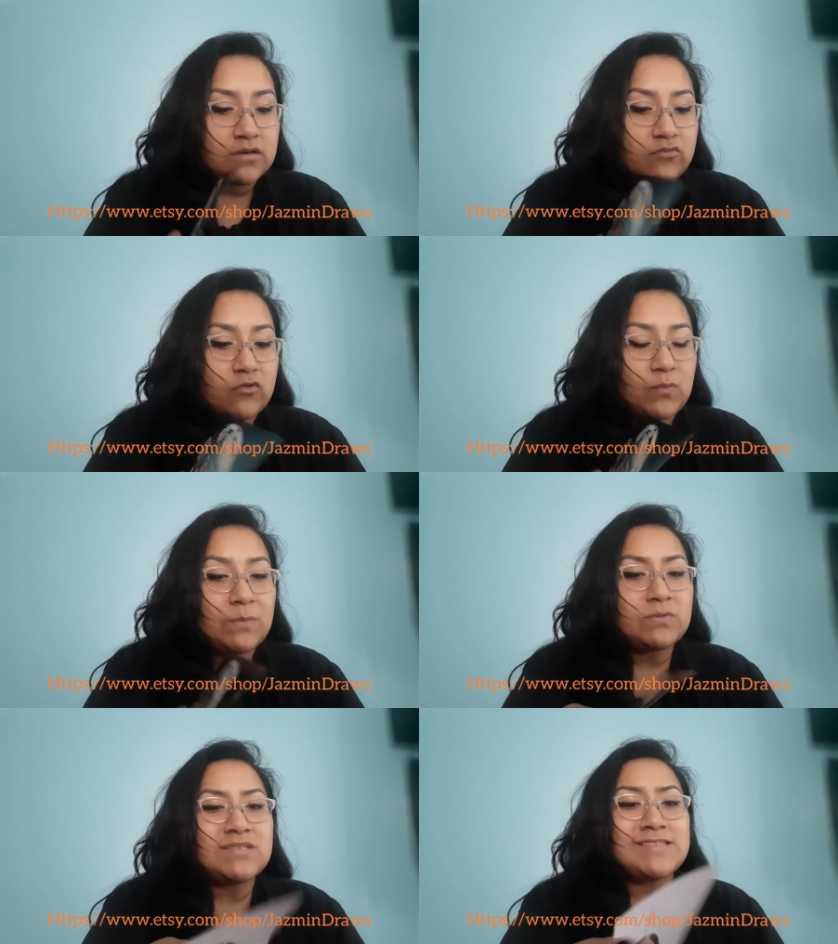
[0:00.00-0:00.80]
for
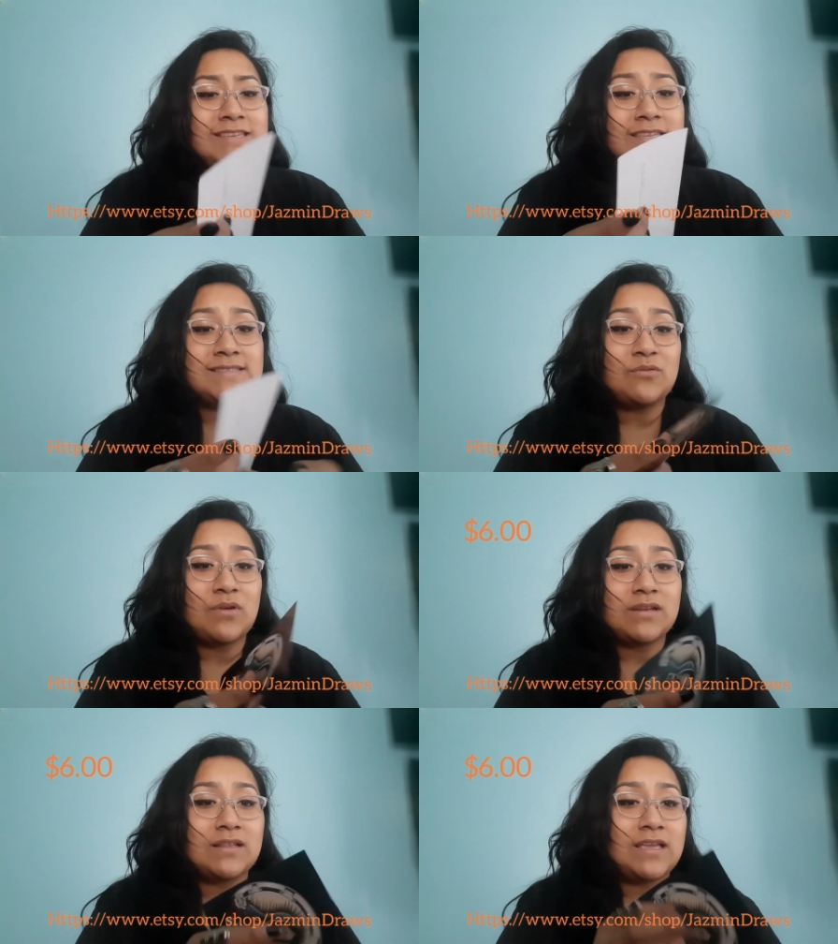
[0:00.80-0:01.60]
people just in case they
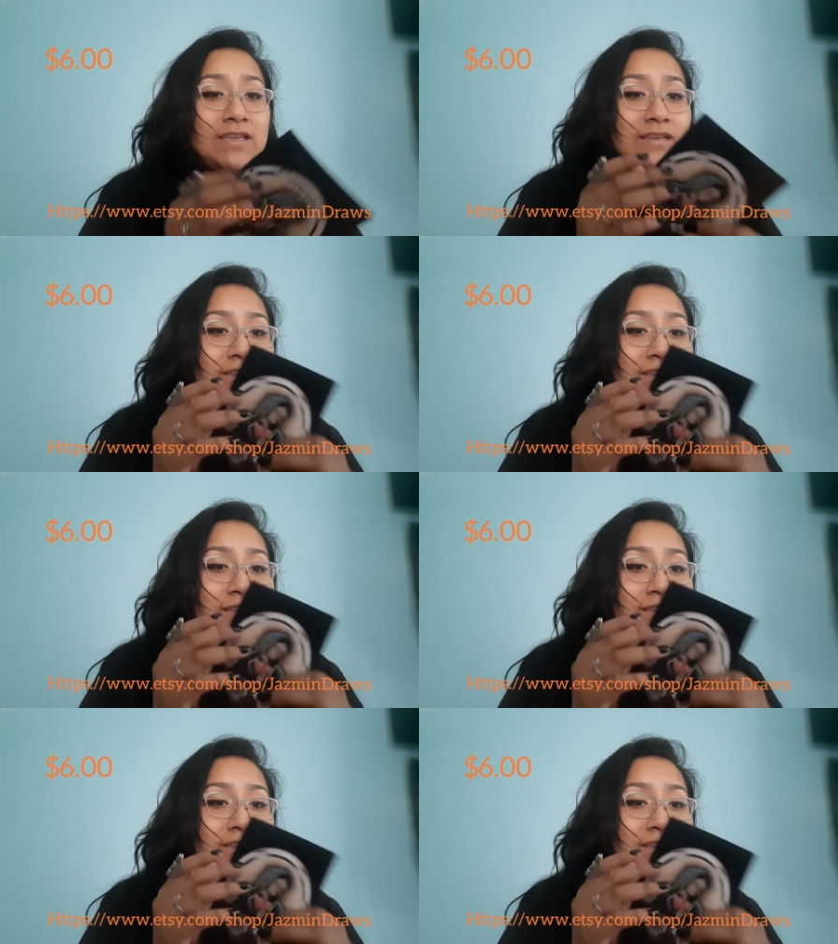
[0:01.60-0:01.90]
want to like